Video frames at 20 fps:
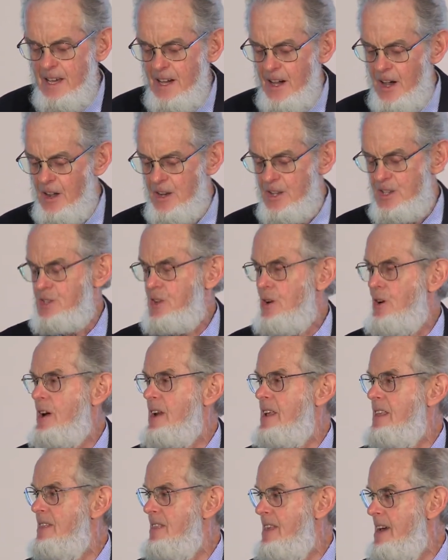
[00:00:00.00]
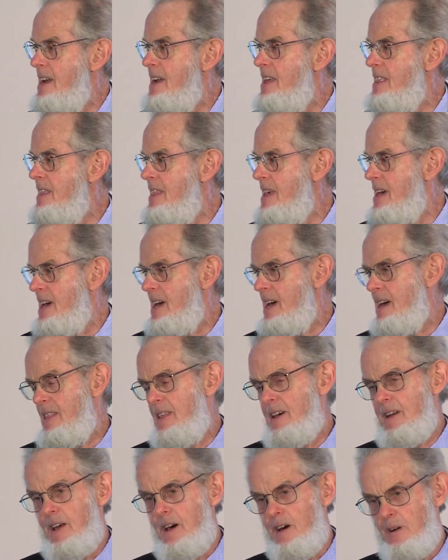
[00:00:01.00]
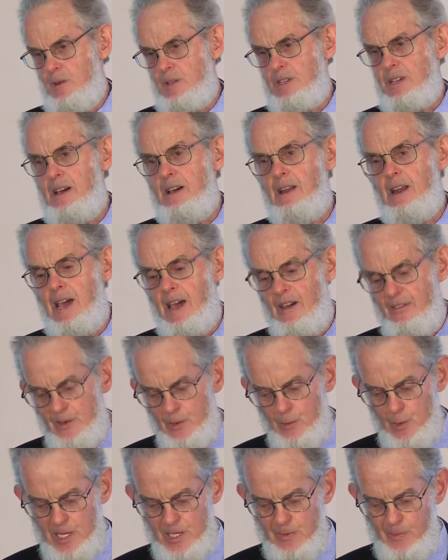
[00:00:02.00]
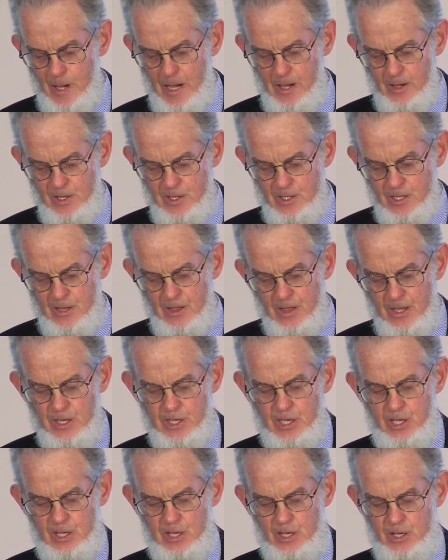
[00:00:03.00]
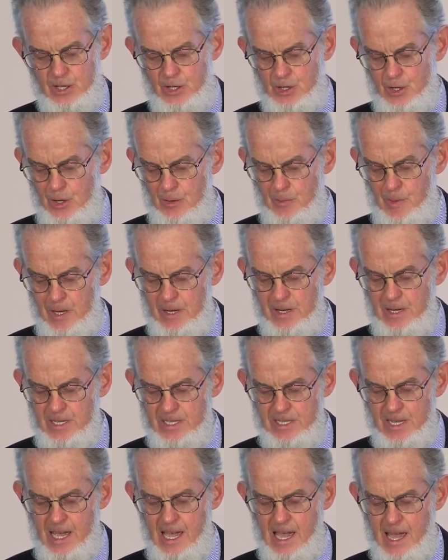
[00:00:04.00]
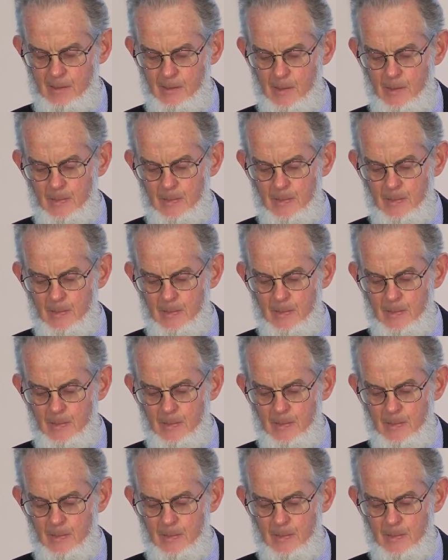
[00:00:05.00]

I decided then and there that I was going to have to expose this stupid scam.